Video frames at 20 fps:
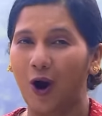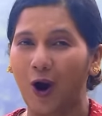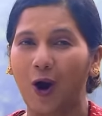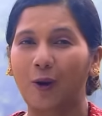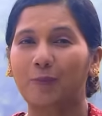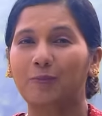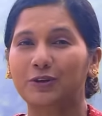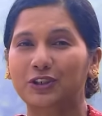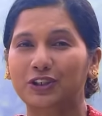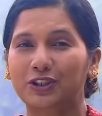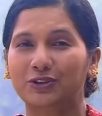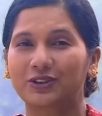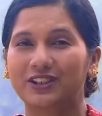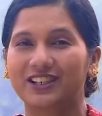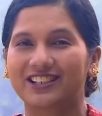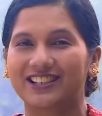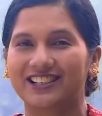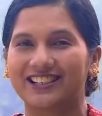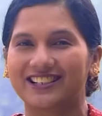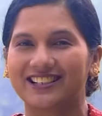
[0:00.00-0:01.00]

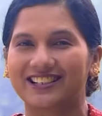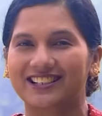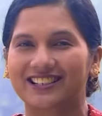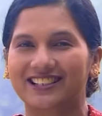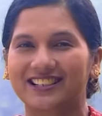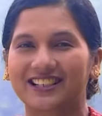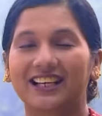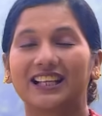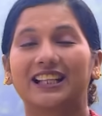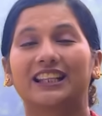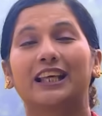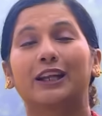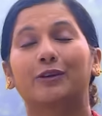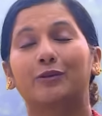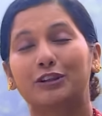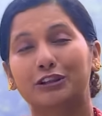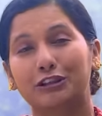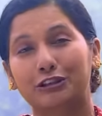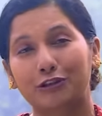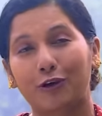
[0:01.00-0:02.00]
opportunities that
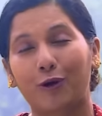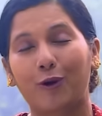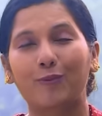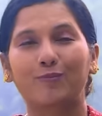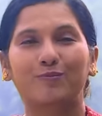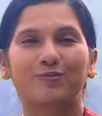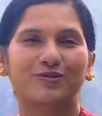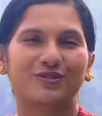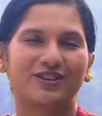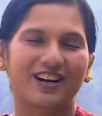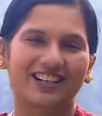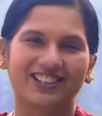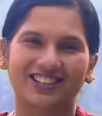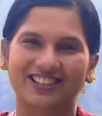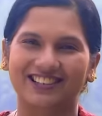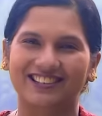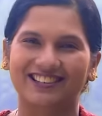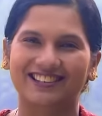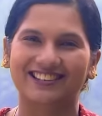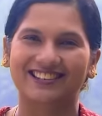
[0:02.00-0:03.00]
were so
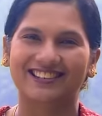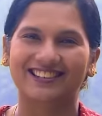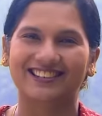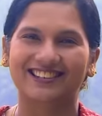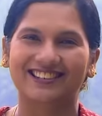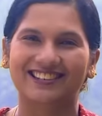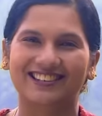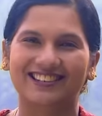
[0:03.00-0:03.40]
precious.